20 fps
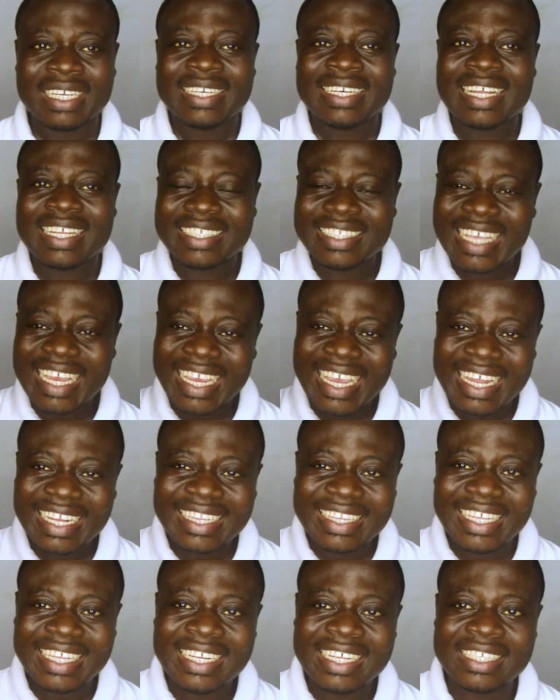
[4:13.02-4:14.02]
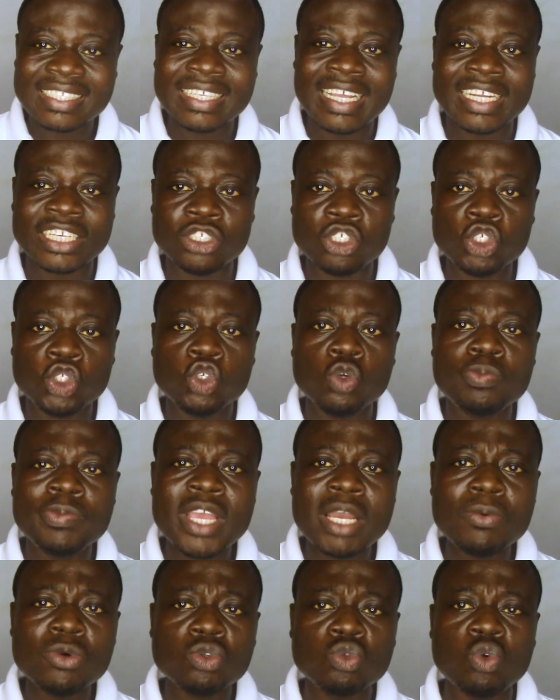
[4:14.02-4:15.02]
The second thing is that you should
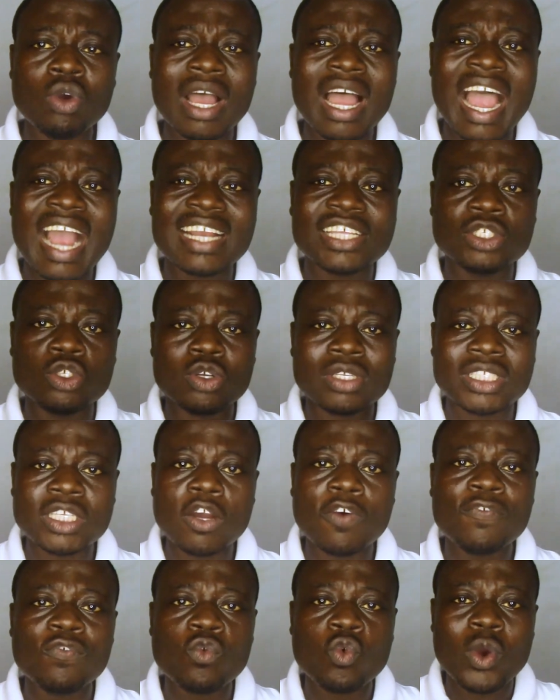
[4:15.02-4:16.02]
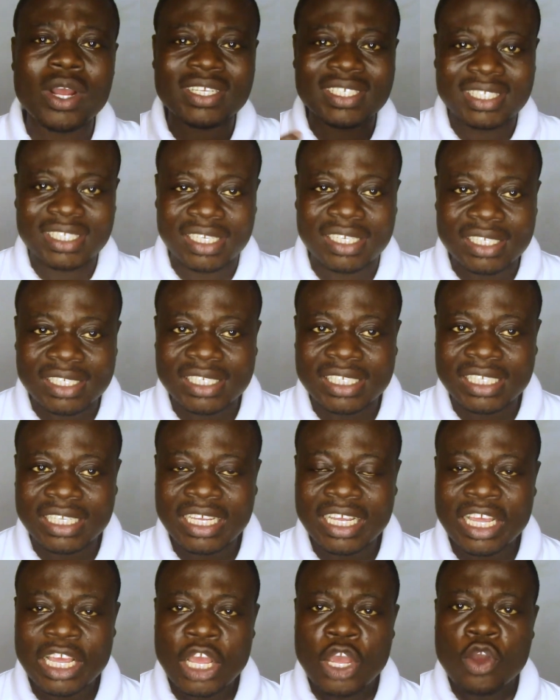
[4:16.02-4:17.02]
be able to ask yourself questions
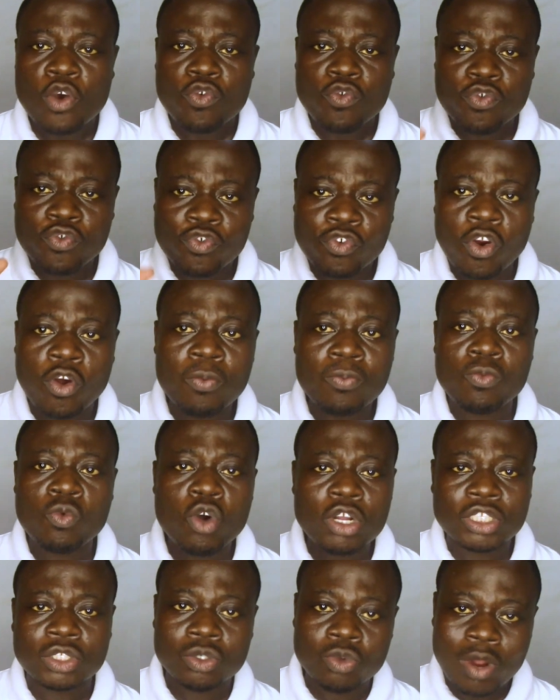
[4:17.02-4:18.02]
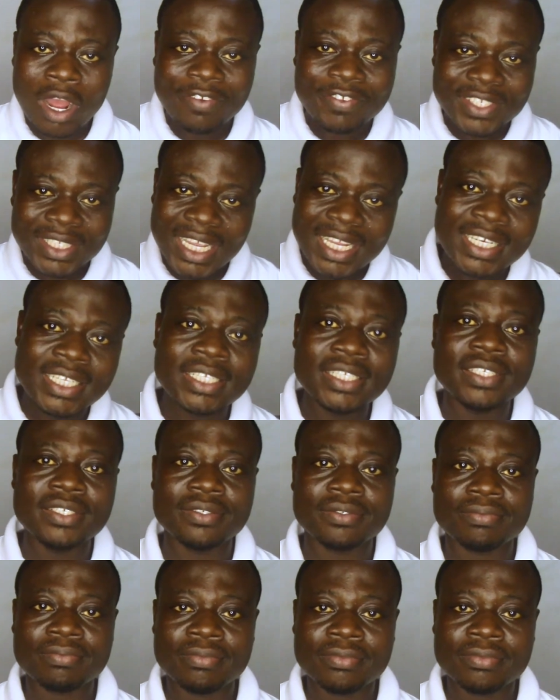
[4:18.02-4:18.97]
from what you have studied.